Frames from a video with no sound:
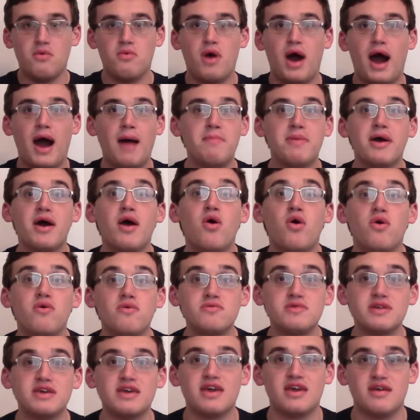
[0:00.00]
I'm not
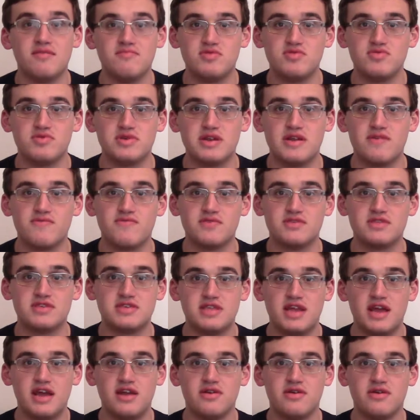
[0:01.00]
holding him to a different
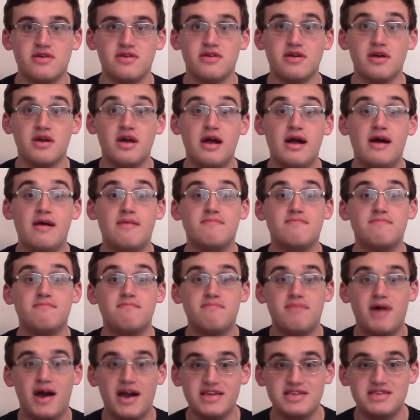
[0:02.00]
standard.
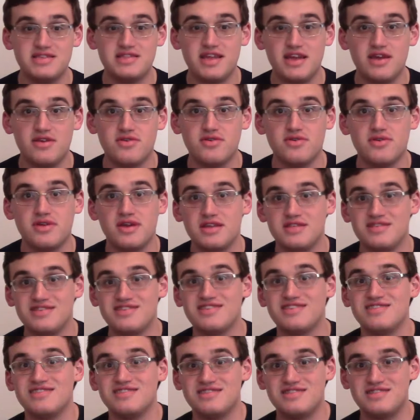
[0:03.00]
My standard is
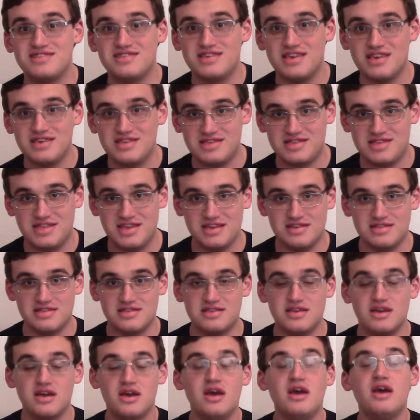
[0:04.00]

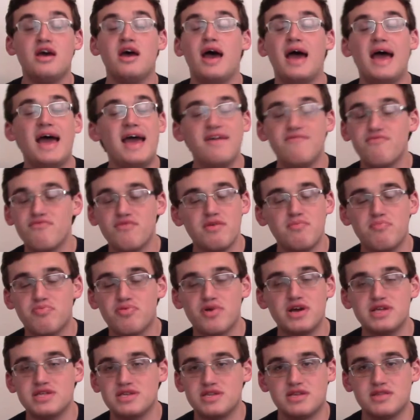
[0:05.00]
consistent. Every
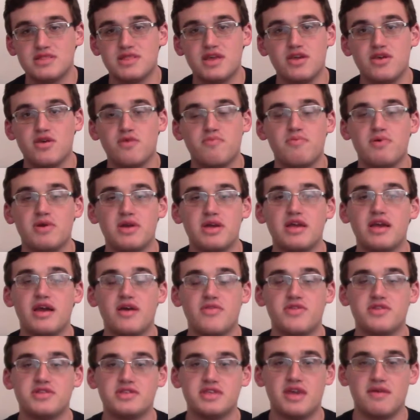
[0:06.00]
president that you're picking
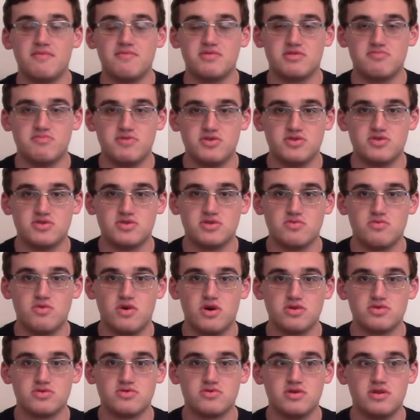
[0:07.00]
out that's given speeches to
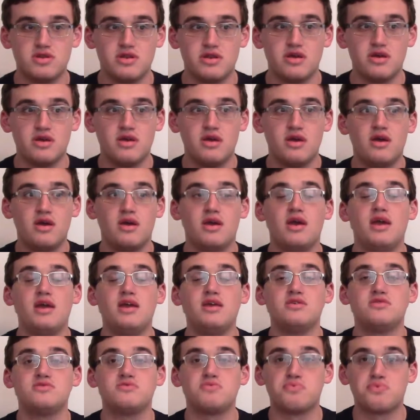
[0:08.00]
Wall Street
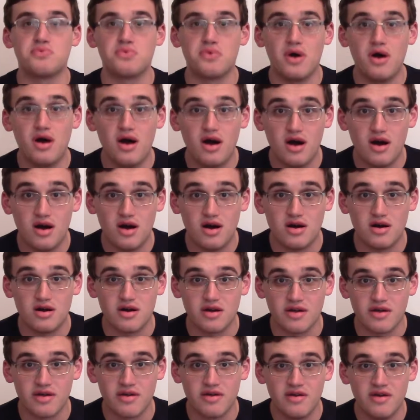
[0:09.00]
is
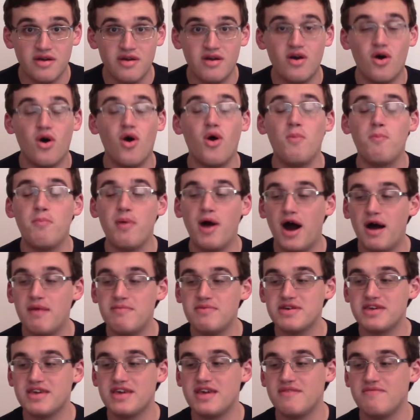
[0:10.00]
wrong.
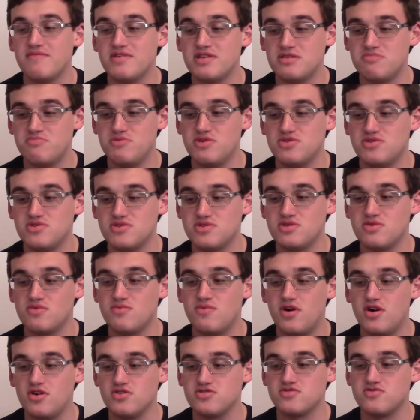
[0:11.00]
Obama giving speeches to
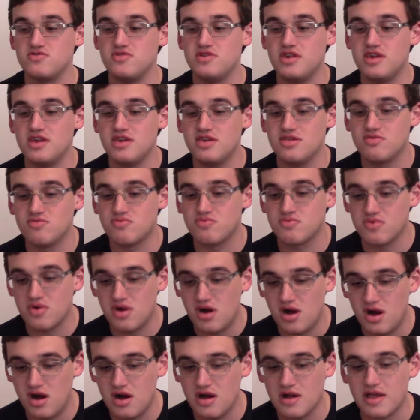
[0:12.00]
Wall Street is
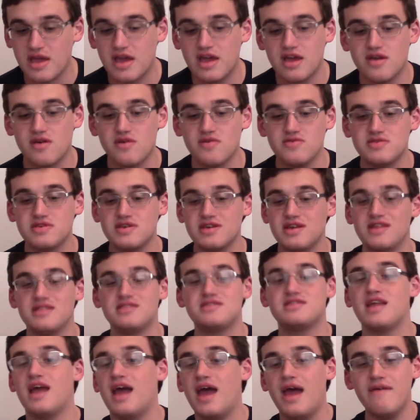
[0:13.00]
wrong. It goes
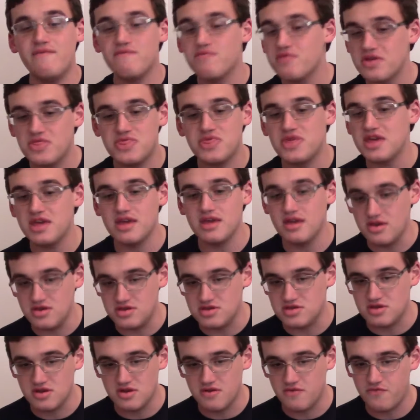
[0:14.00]
against everything he
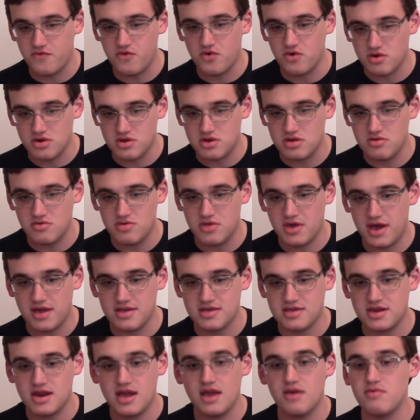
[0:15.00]
stood for in
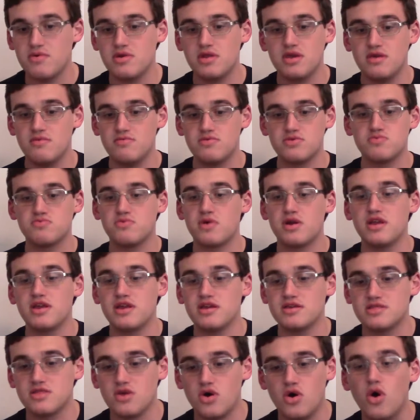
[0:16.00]
2008 when he was running
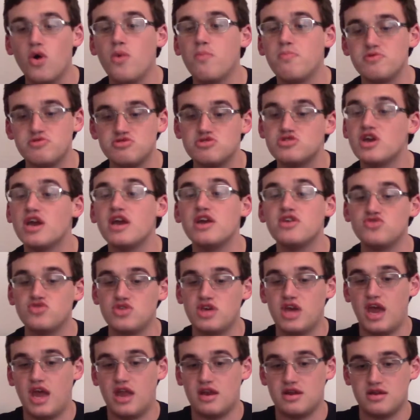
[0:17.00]
as the Hope and Change
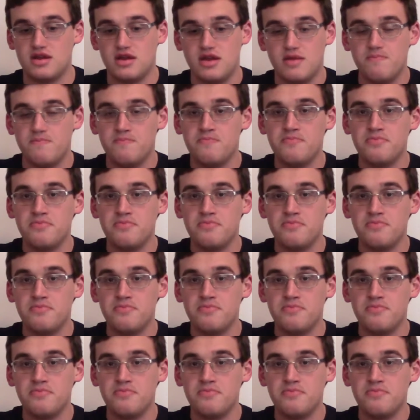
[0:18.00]
candidate.